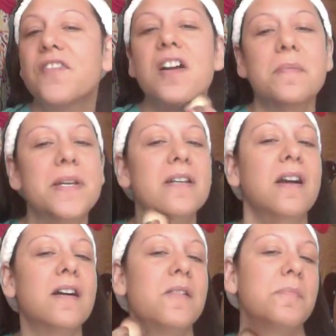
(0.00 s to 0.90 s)
coming
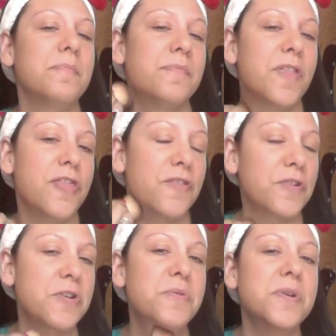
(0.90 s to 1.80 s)

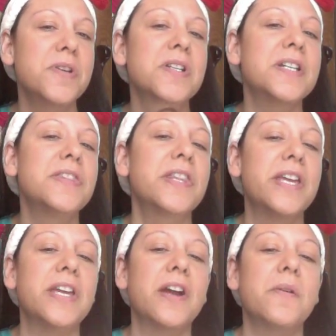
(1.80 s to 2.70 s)
through in
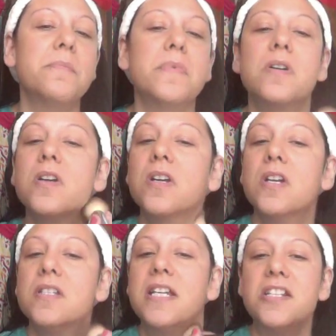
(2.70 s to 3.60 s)
the
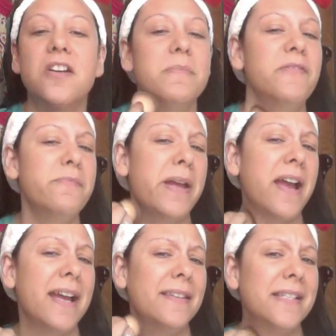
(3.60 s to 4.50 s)
daytime. Even my
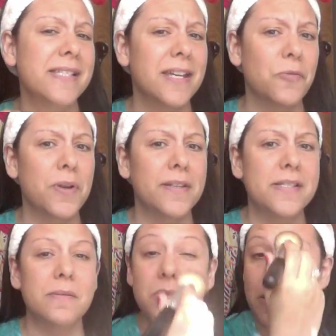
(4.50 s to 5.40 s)
eyelids get oily
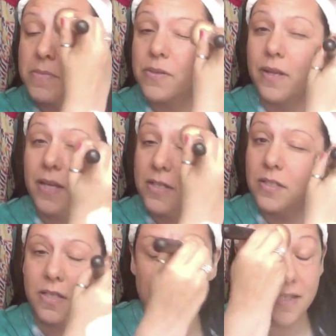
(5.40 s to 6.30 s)
sometimes, so I like to
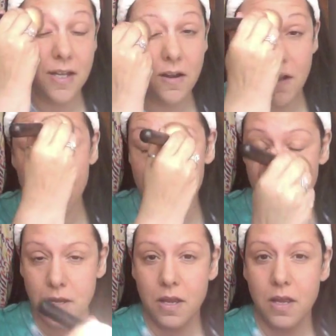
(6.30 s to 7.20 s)
dust that on.
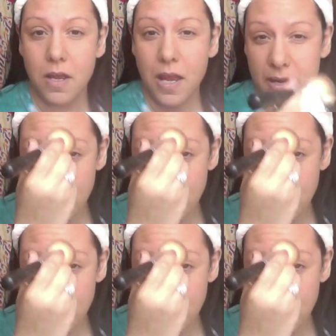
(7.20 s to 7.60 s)
And